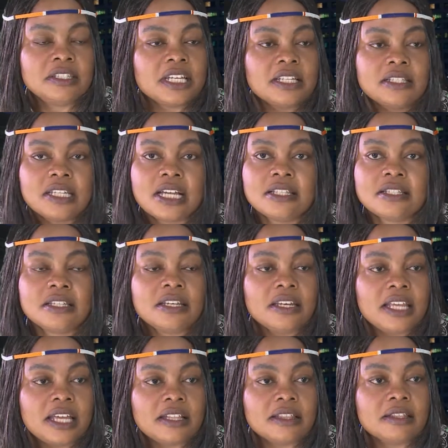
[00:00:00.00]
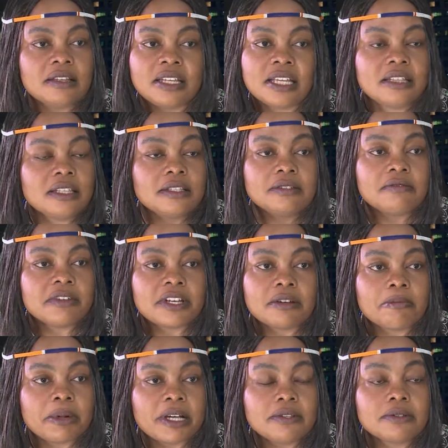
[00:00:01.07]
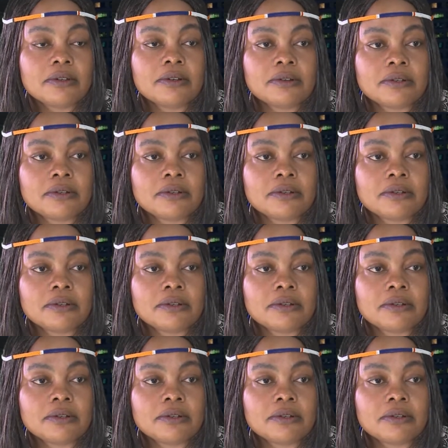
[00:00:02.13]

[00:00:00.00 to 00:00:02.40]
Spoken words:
Just as in death. Death is very personal.